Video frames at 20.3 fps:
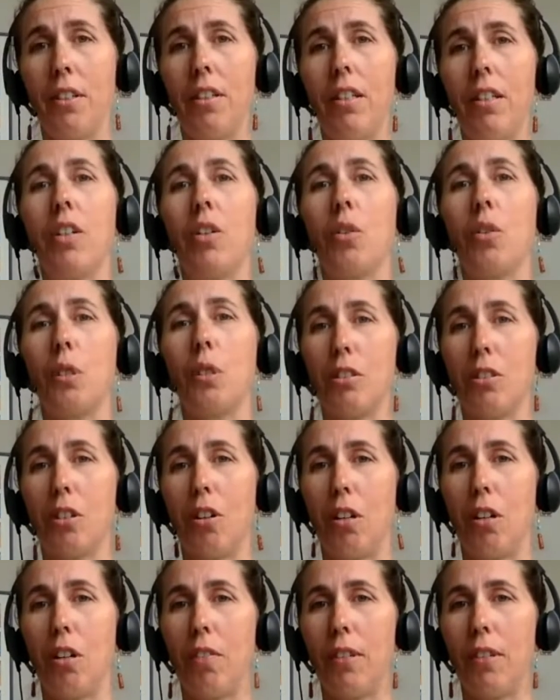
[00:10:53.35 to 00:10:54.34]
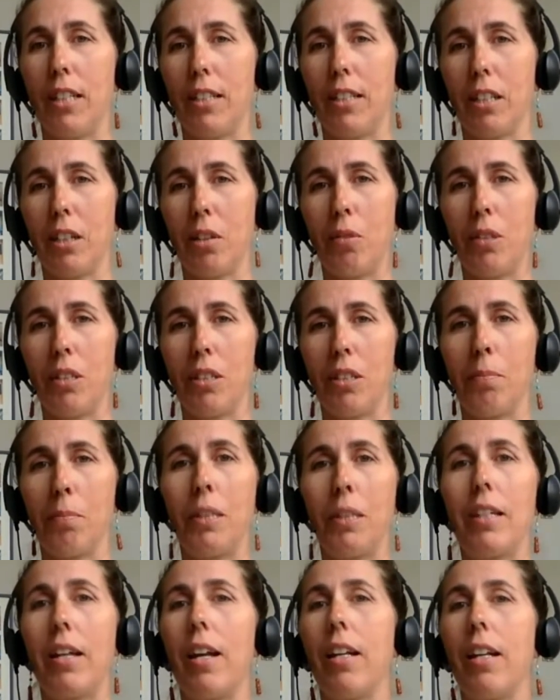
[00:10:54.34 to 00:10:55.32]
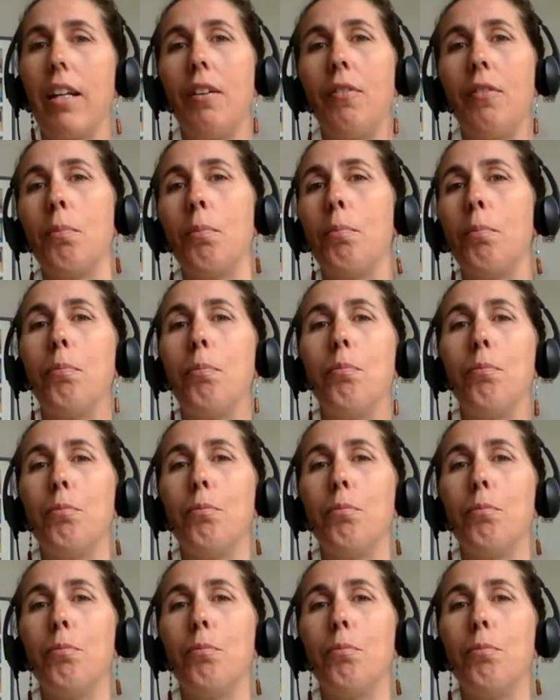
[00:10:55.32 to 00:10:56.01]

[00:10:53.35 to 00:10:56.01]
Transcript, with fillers: an increased cardiovascular risk, but not even